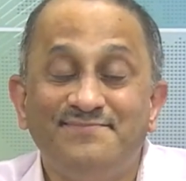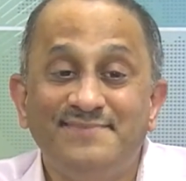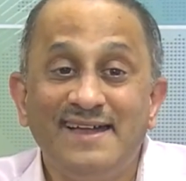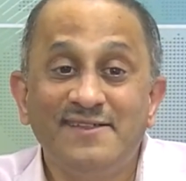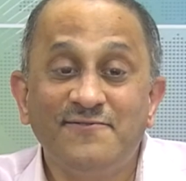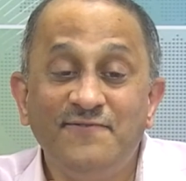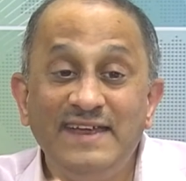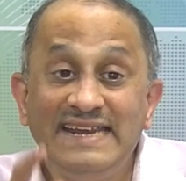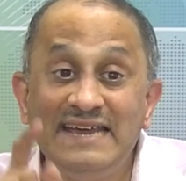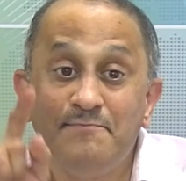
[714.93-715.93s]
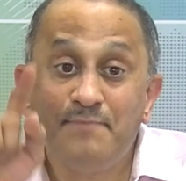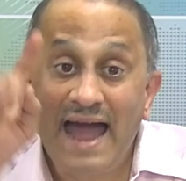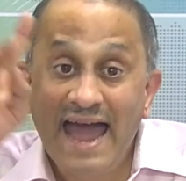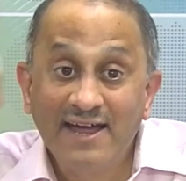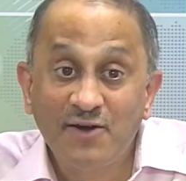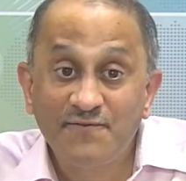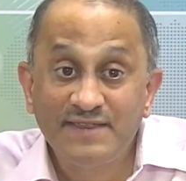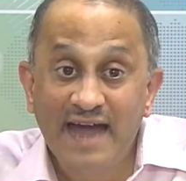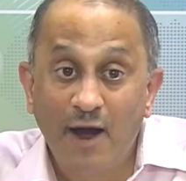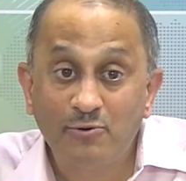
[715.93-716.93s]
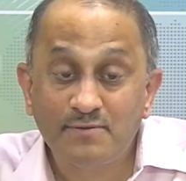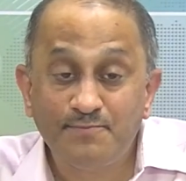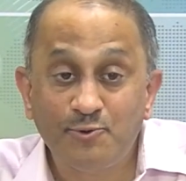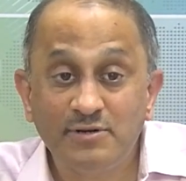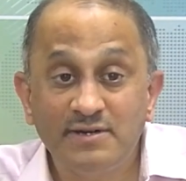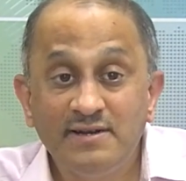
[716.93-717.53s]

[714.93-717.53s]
There is a feeding back of the output